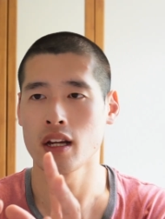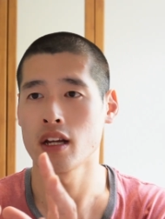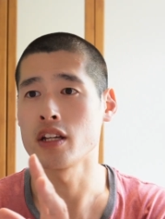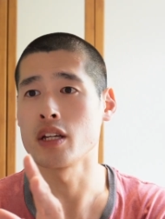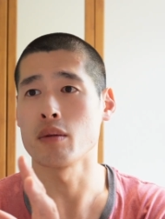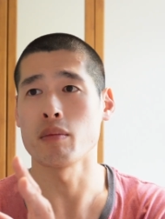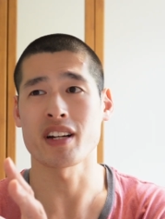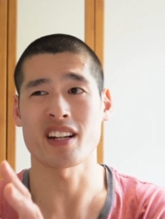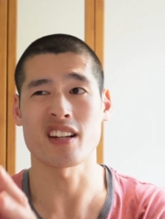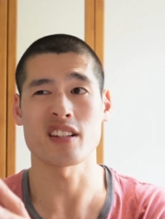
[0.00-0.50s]

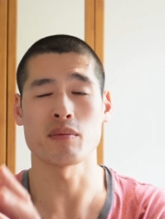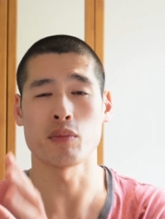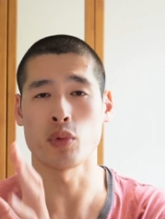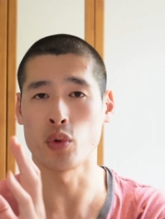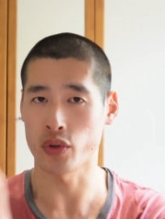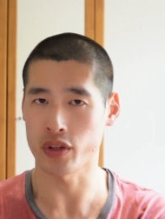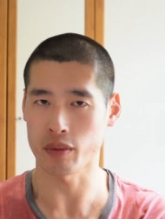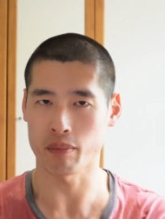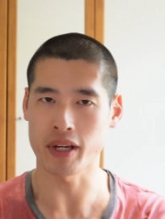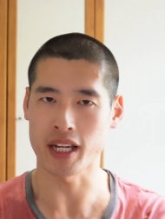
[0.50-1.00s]
You might get some
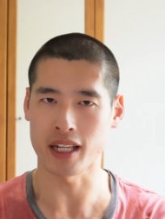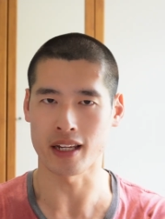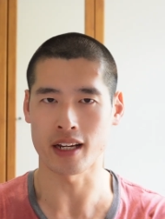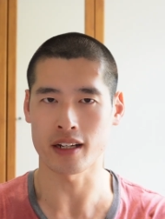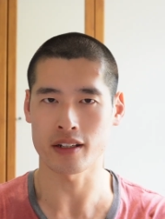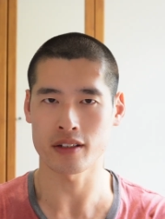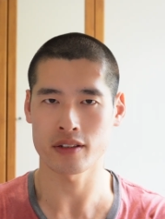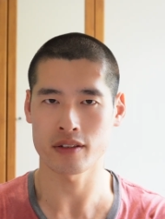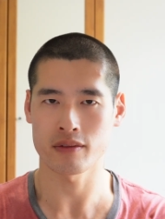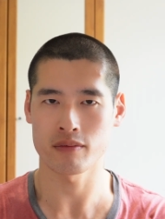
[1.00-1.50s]

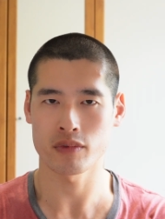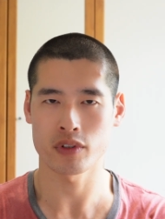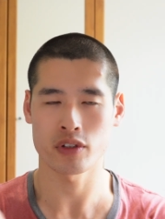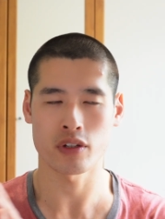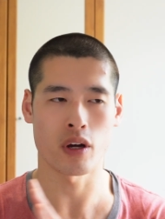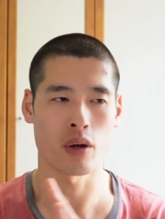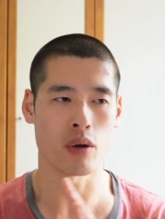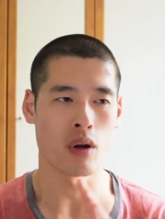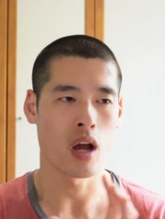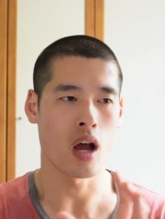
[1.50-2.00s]
orthopedics.
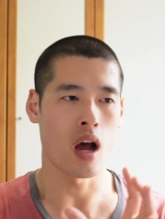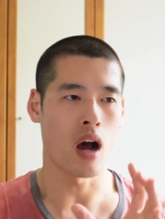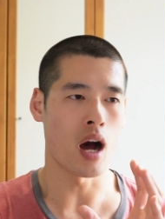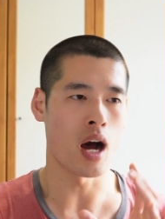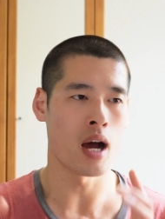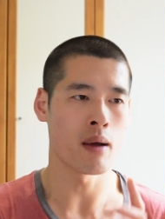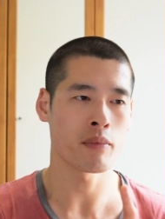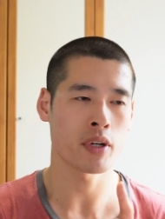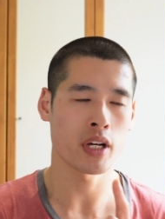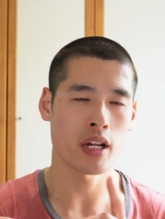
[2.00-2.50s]
So
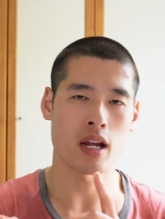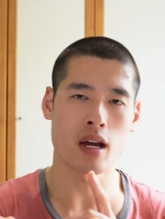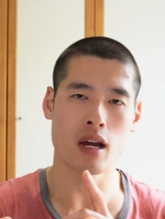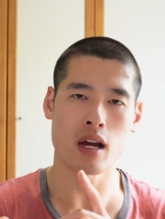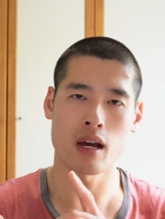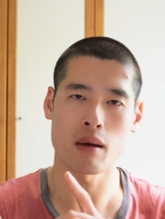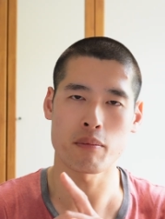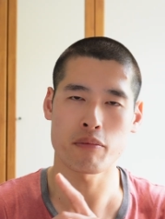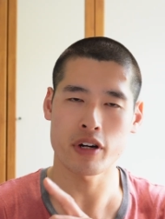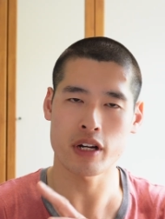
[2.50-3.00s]
I'm going
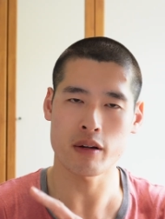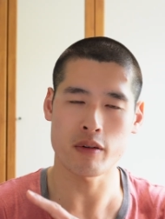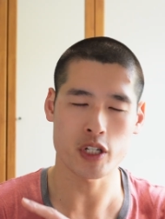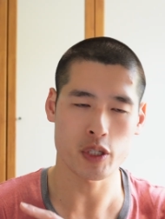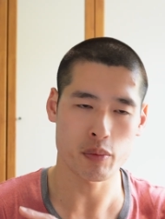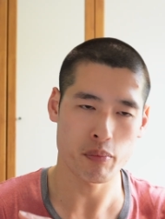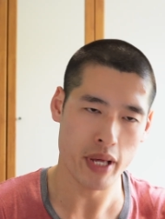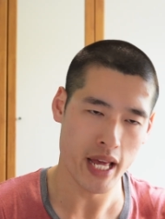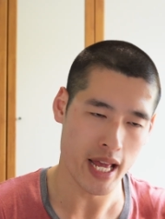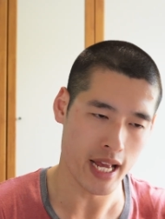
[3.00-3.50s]
to pretty
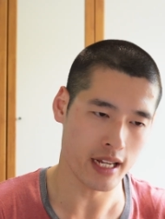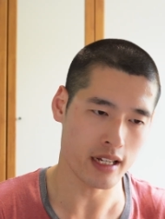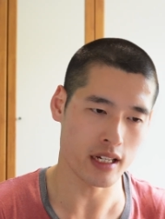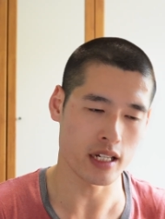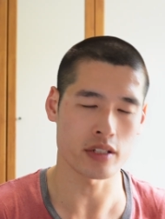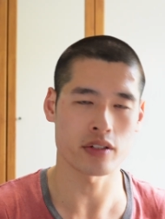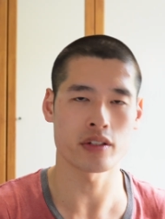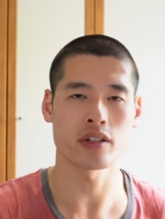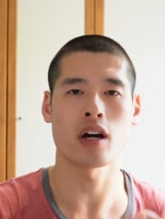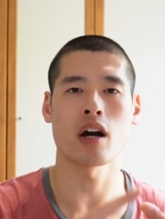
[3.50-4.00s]
much pick a
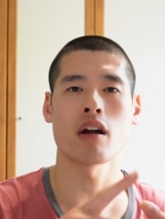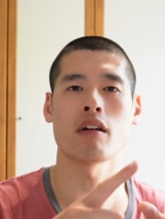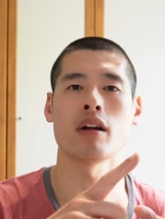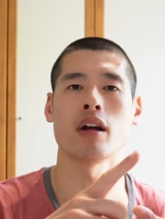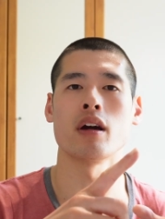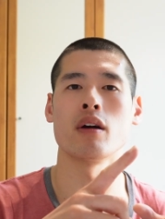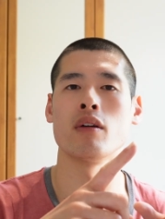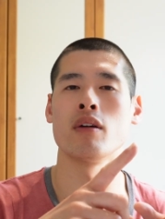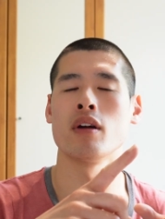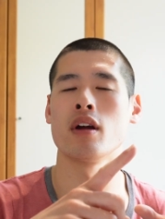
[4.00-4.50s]

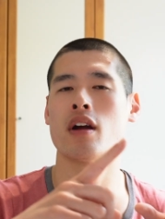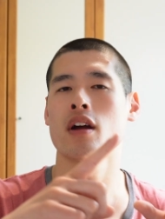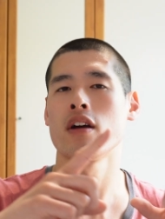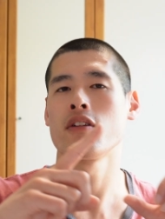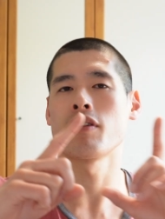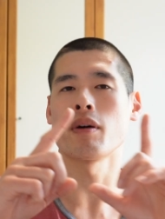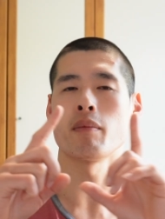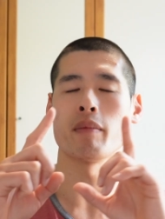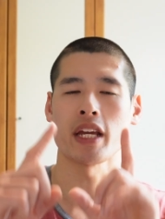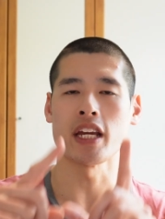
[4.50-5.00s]
scenario
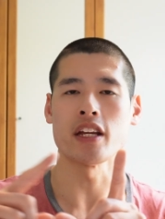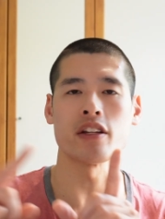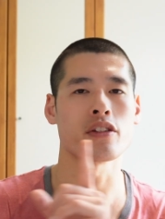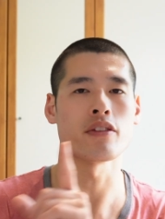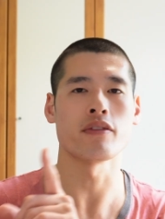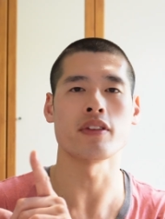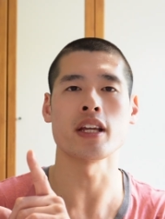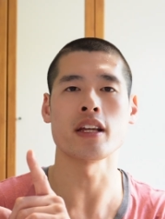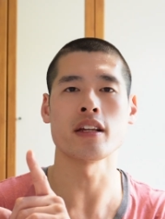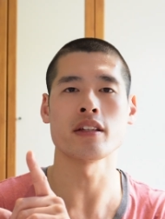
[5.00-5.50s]
from each
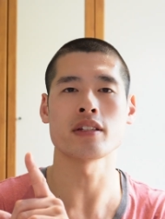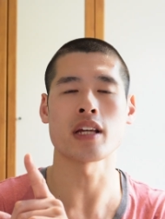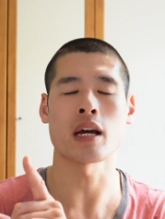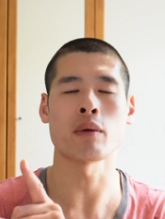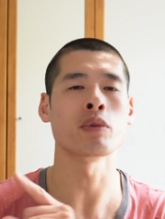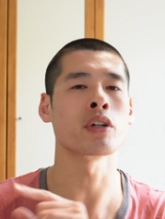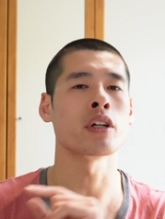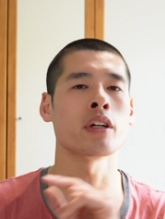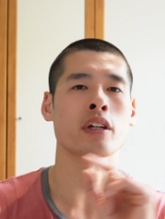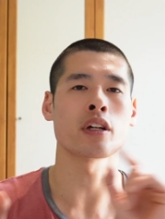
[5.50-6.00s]
of these, and
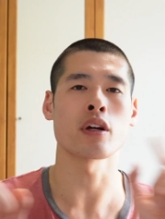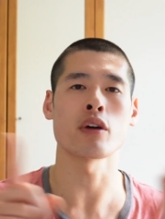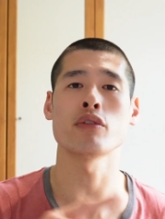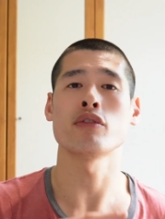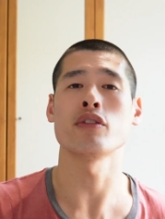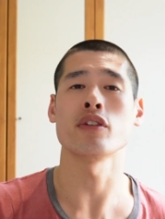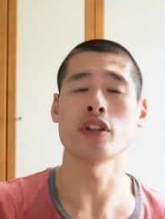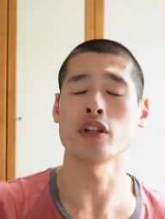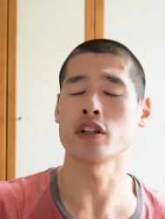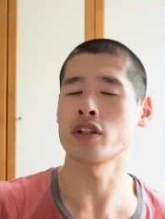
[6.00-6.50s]
we're going to go
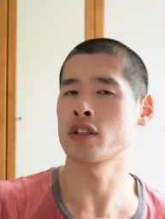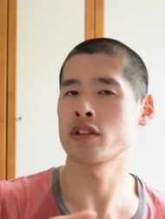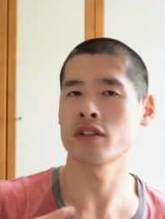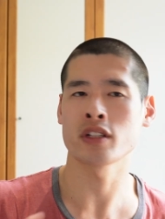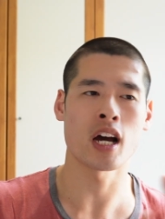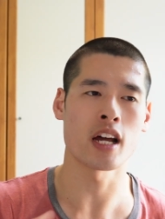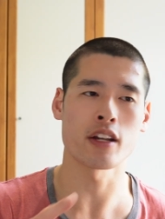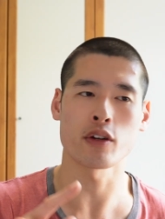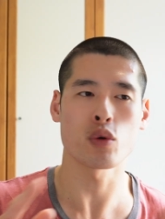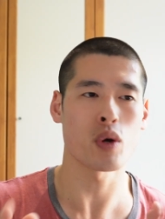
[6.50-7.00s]
through the
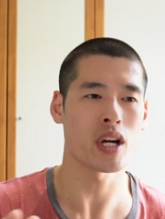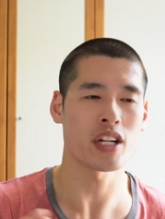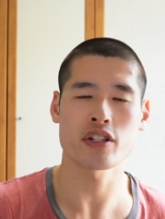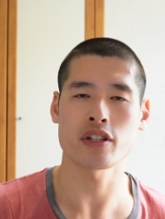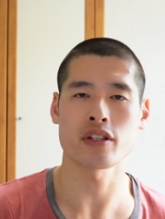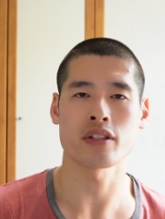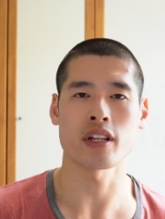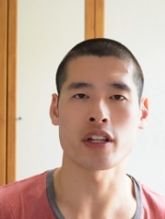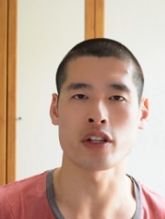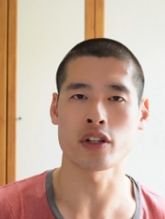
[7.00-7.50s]
kind of
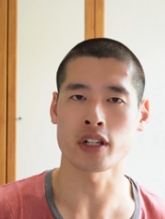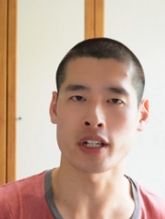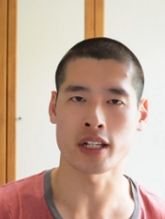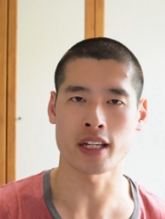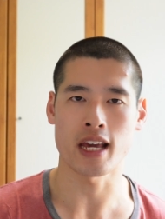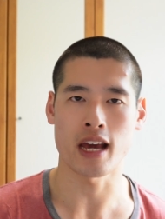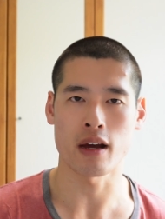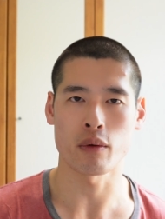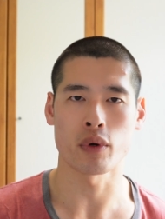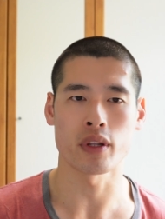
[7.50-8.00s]
questions that you're going
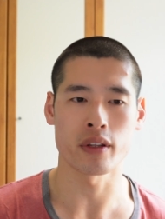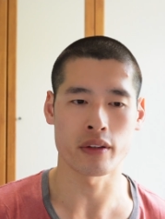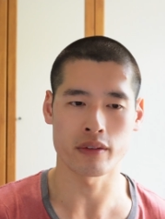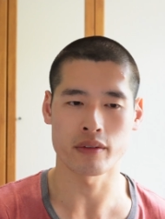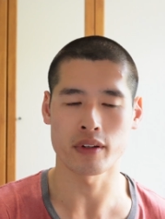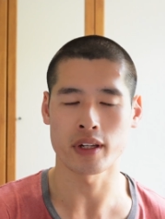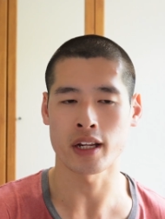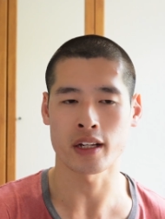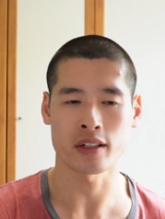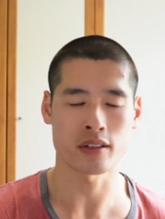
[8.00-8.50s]
to get with
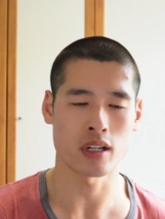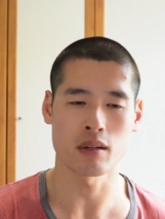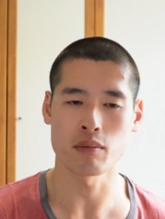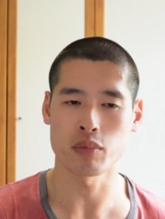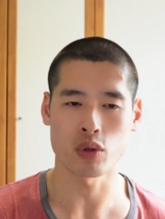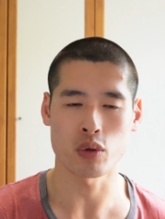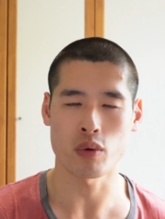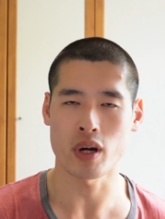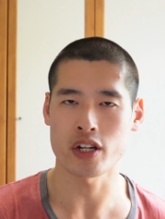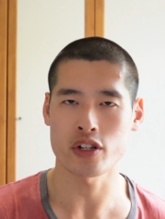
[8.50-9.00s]
an
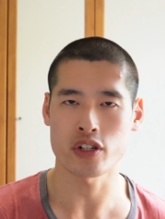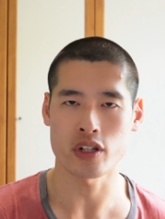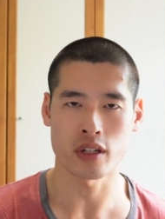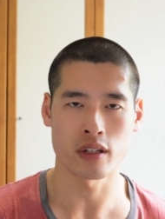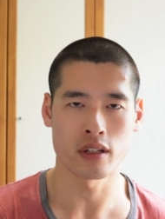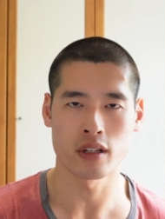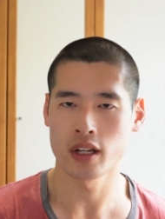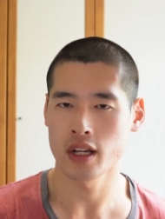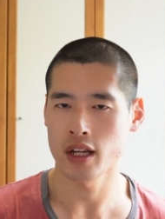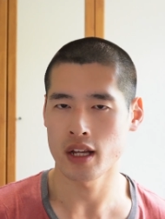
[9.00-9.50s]
example
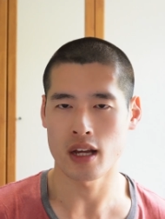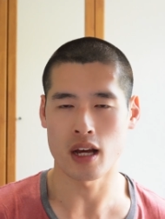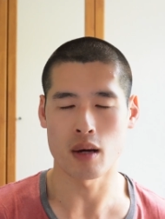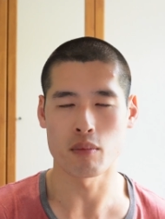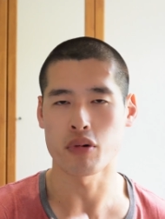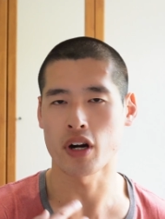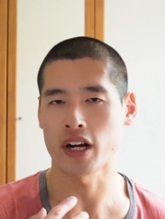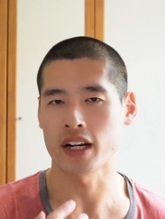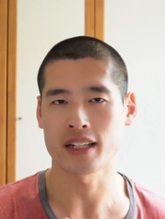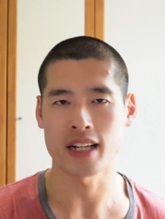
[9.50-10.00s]
question, a
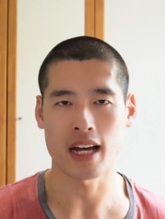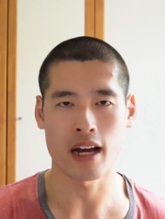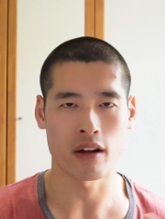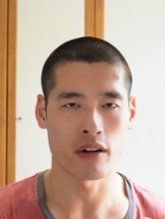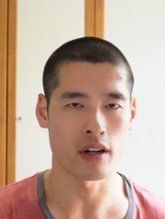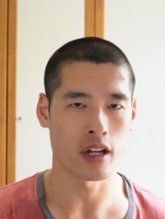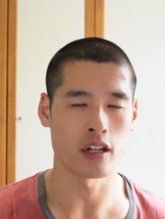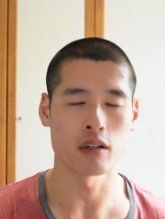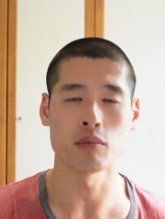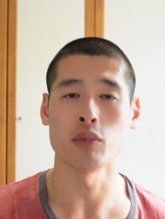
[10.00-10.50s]
breakdown,
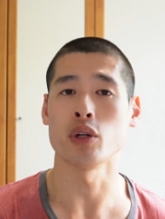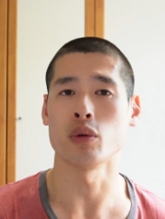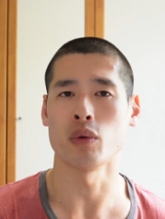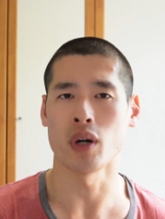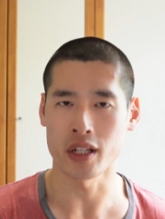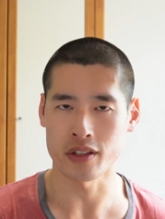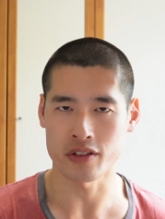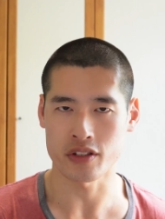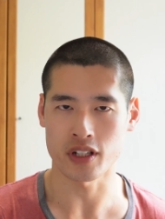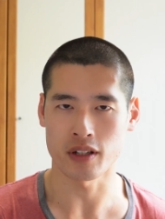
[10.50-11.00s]
and a model
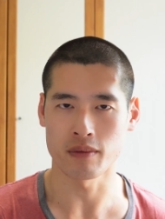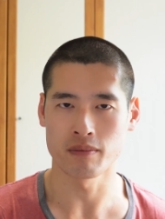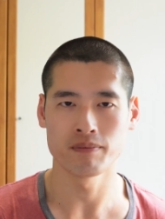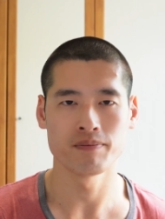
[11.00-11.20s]
answer.